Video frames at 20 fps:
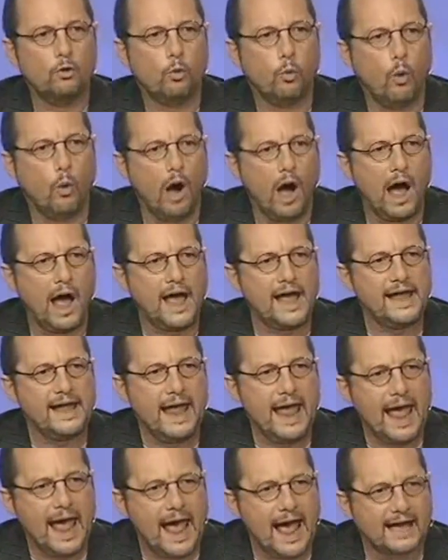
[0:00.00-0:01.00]
why
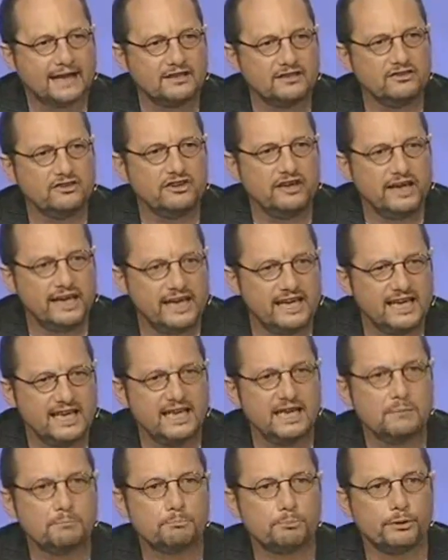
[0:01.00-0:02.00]
hadn't
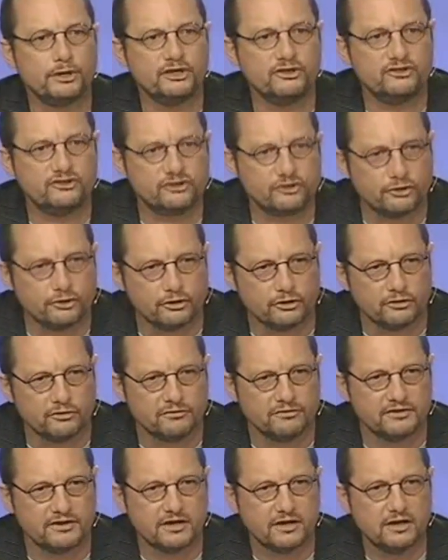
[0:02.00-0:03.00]
He
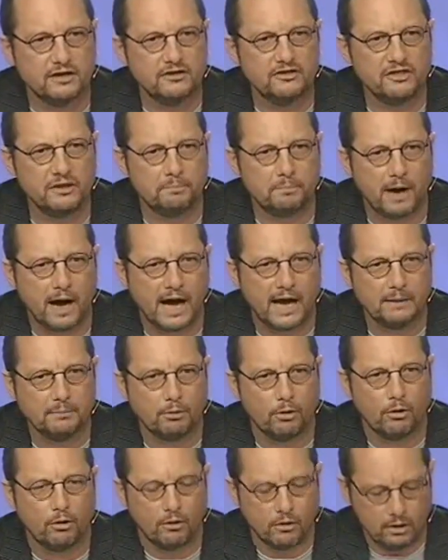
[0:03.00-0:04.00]
preserved the
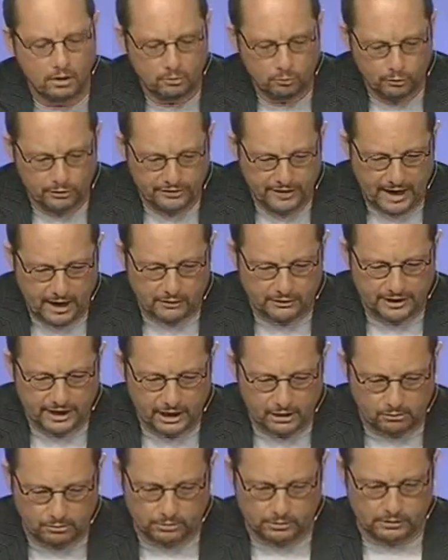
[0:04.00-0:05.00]
Bible without
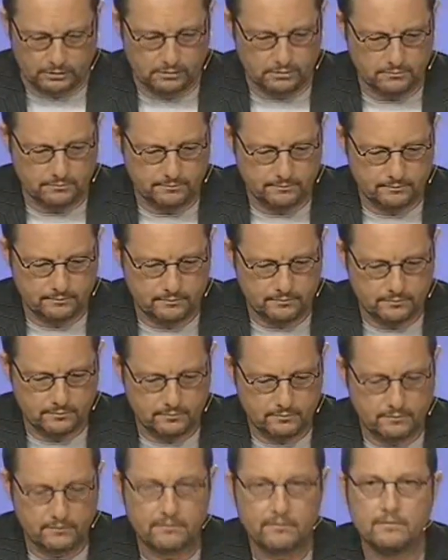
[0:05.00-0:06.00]
error?
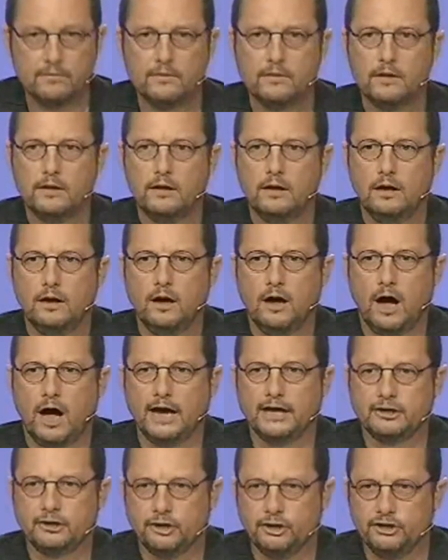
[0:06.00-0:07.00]

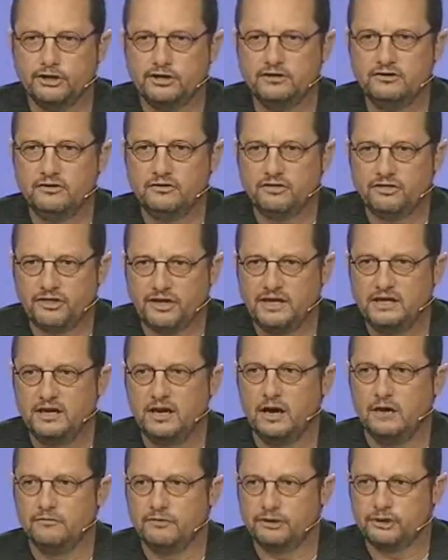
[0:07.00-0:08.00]
I couldn't think
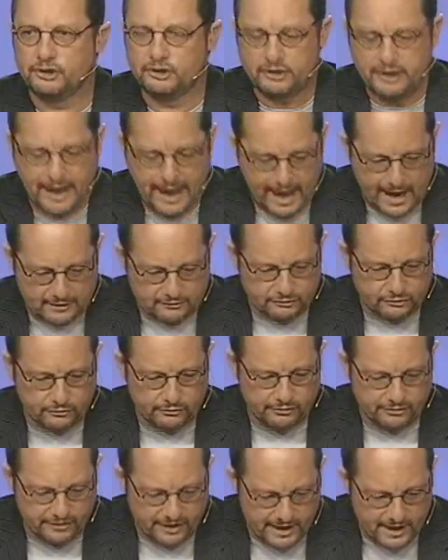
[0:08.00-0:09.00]
of a good answer
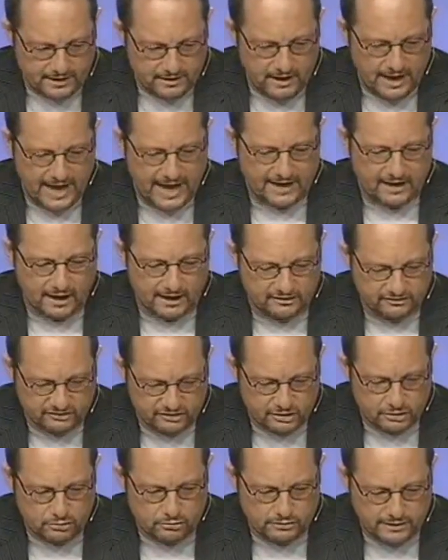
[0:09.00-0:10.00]
then, and I
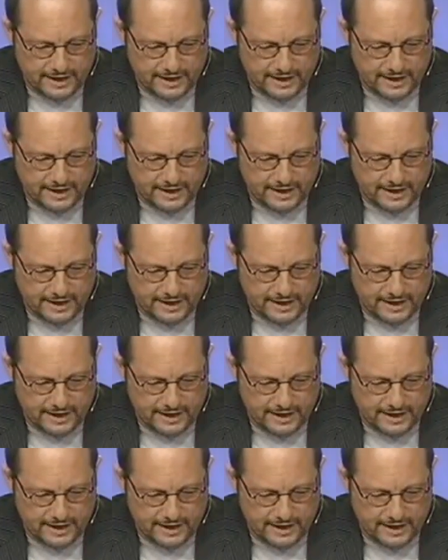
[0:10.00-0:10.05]
still